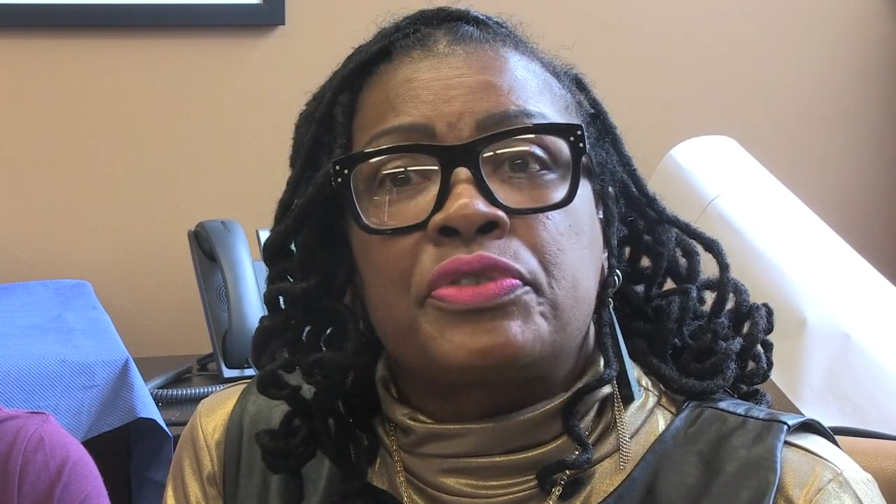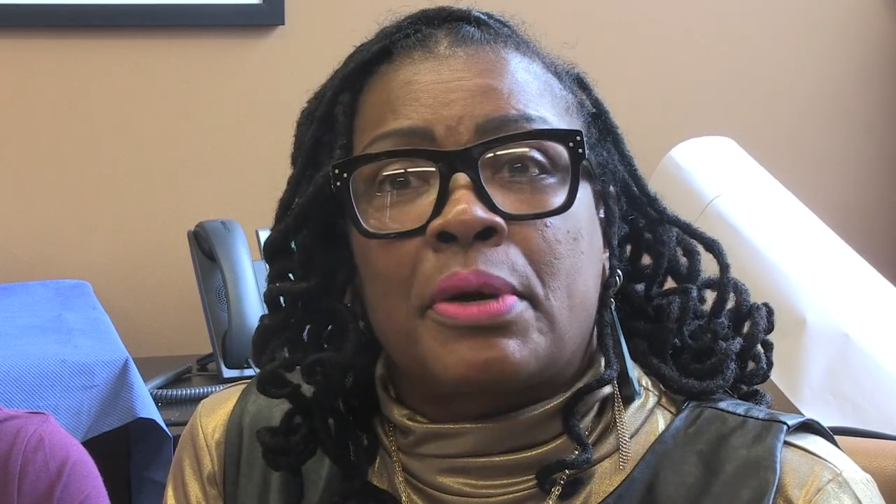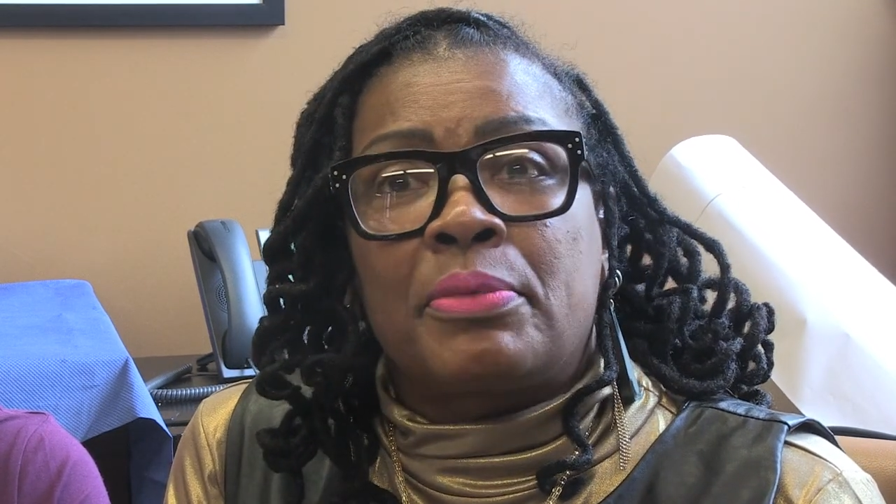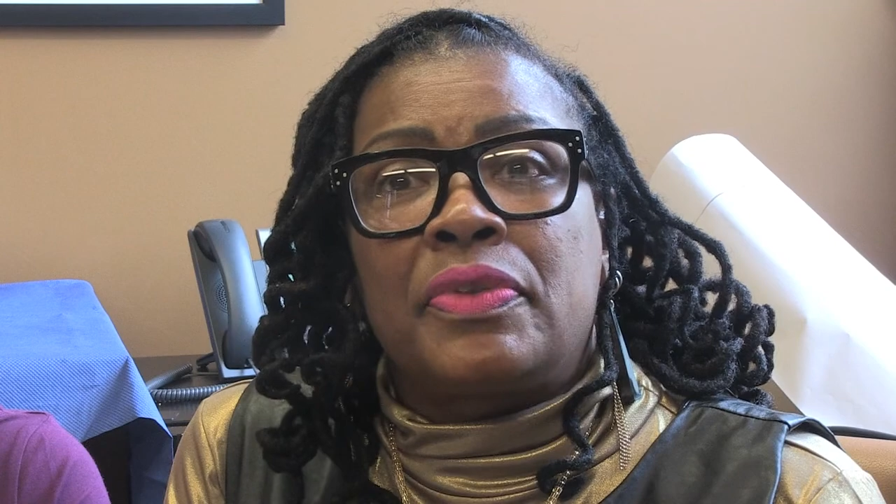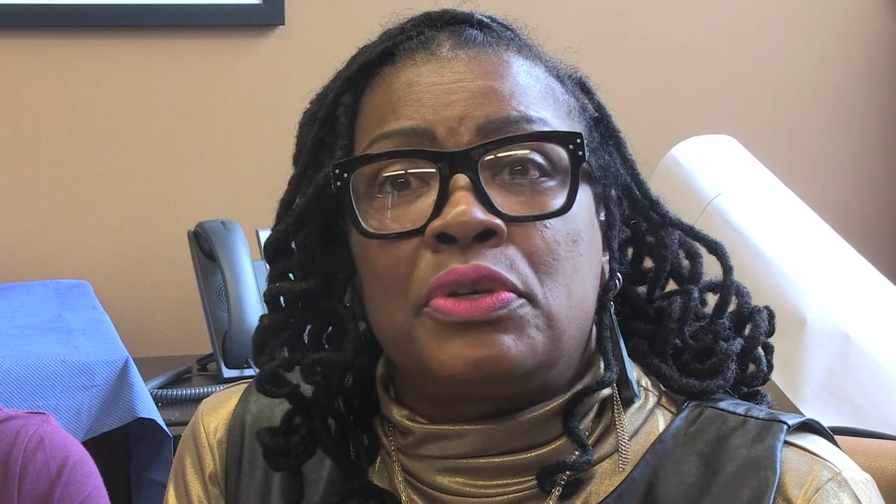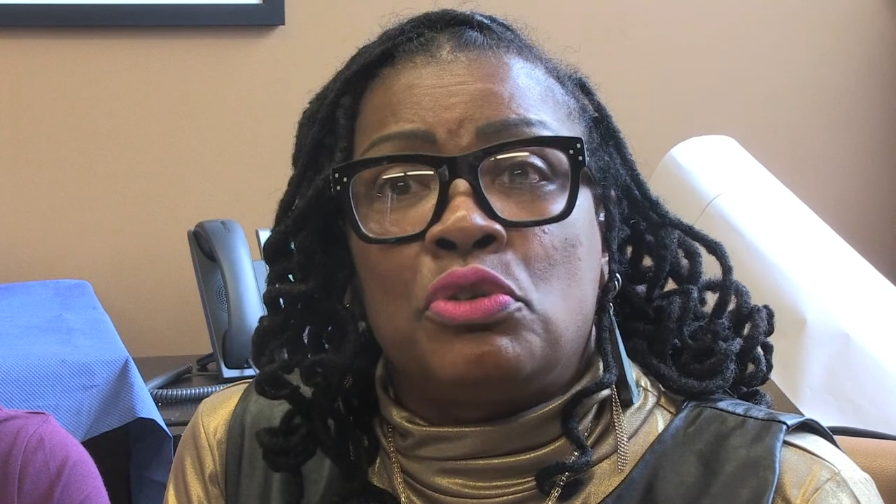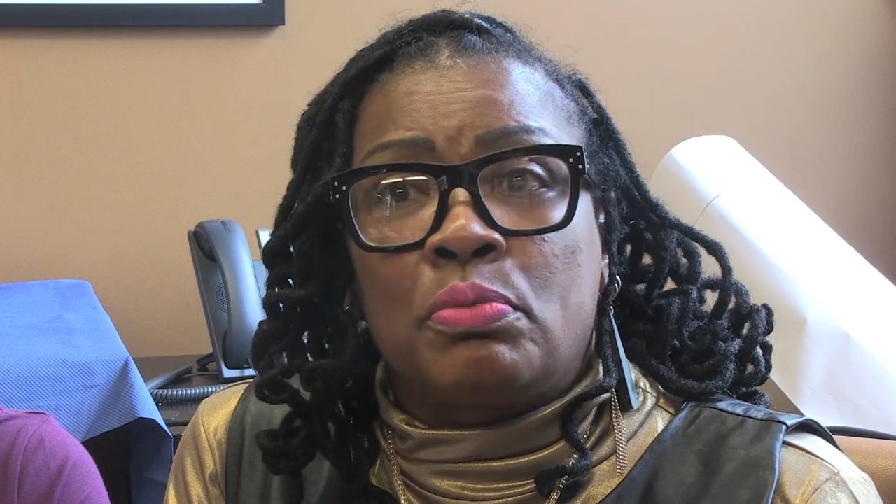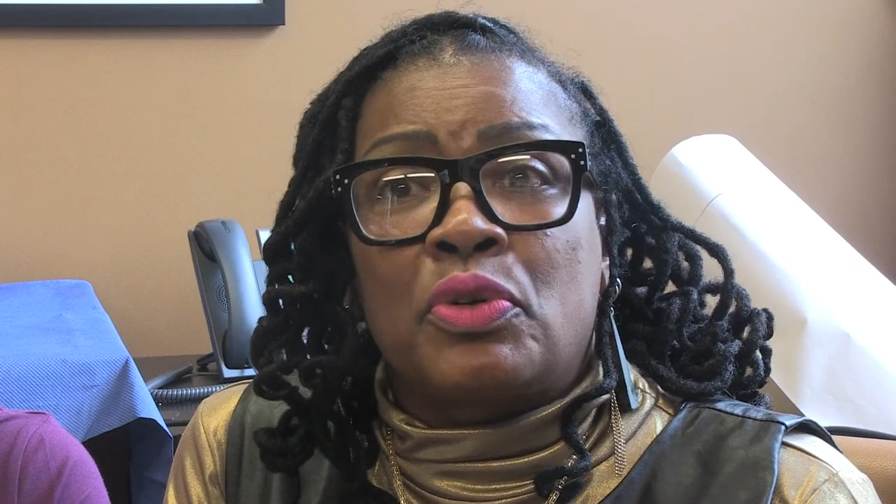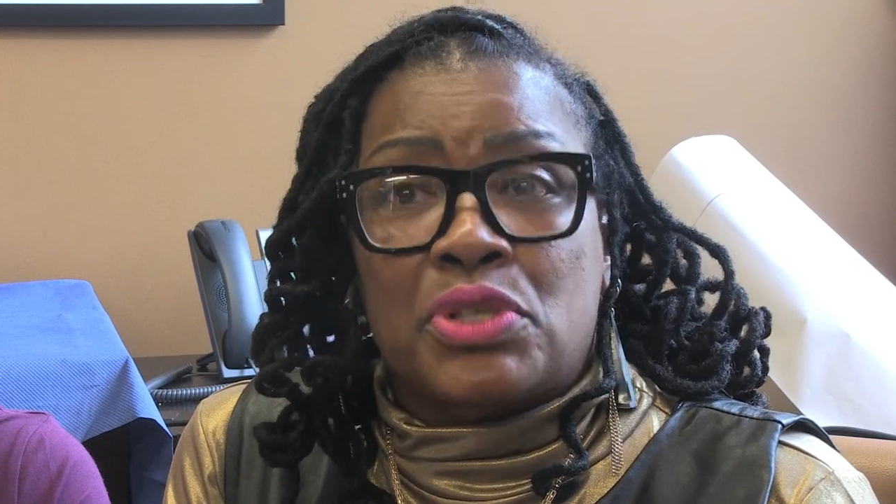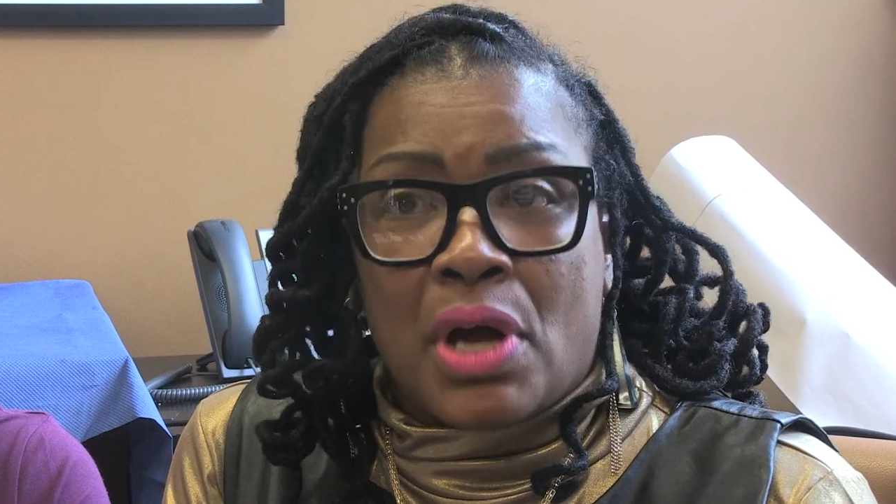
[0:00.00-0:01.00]
some of the
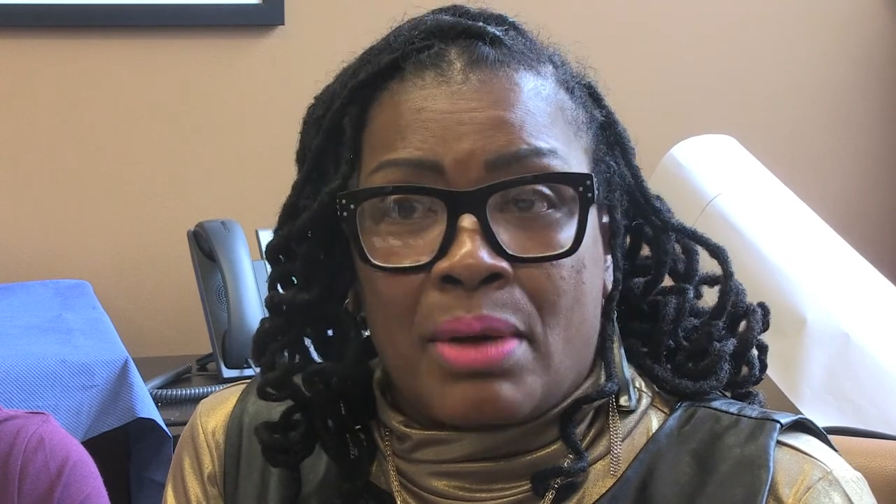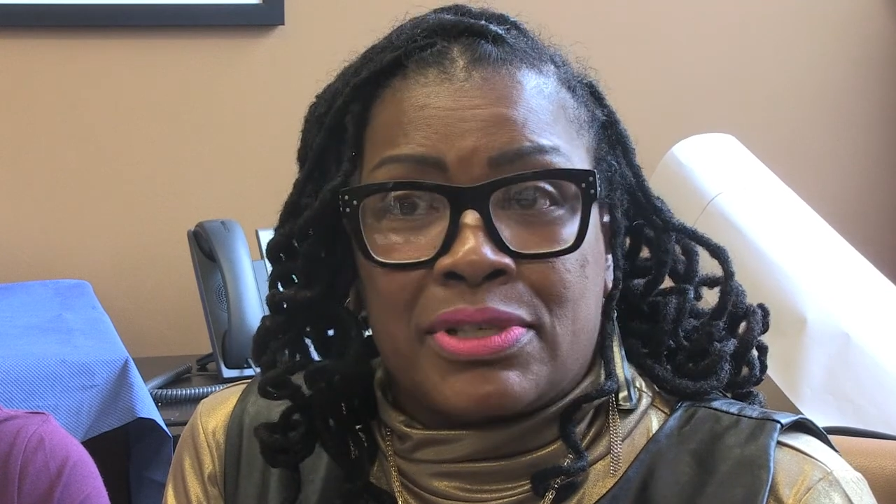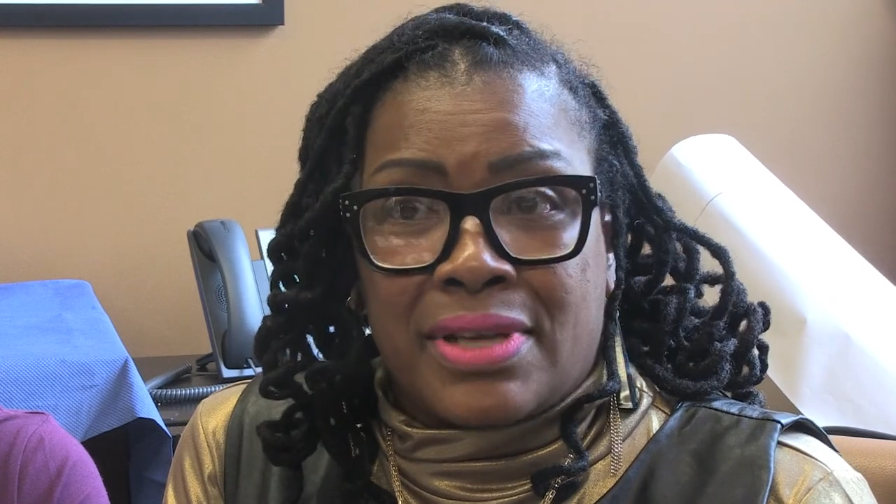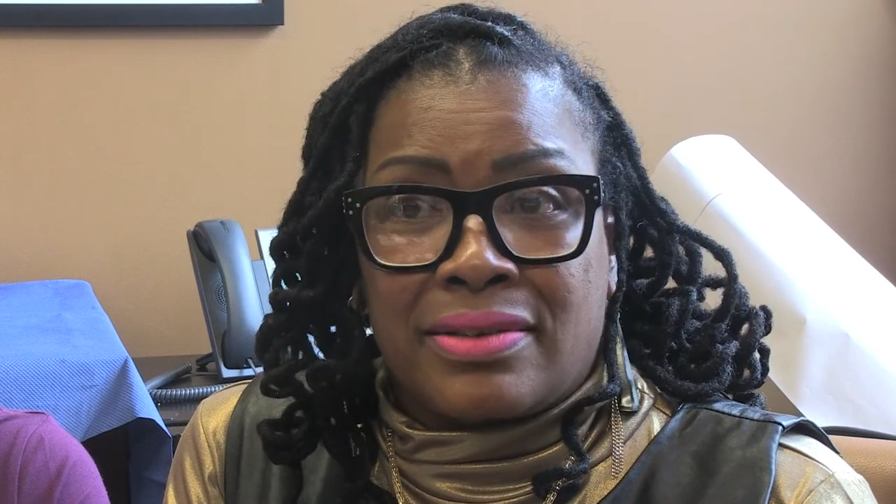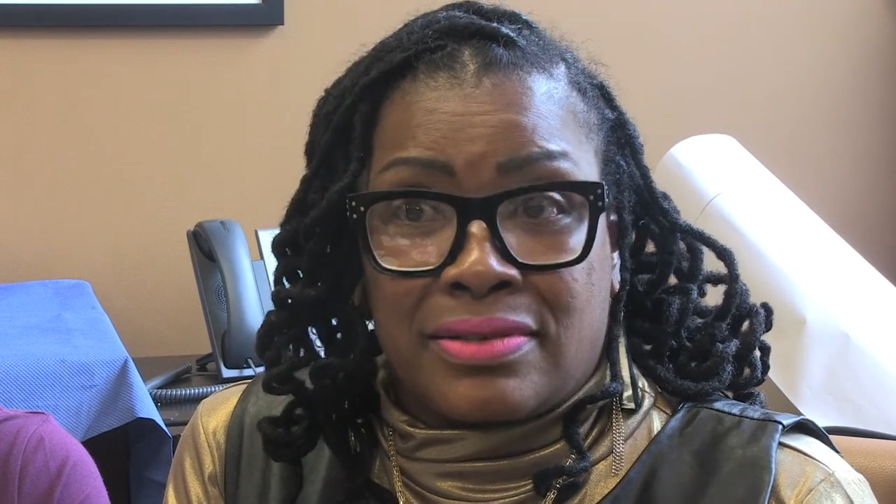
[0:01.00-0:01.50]
numerous homicides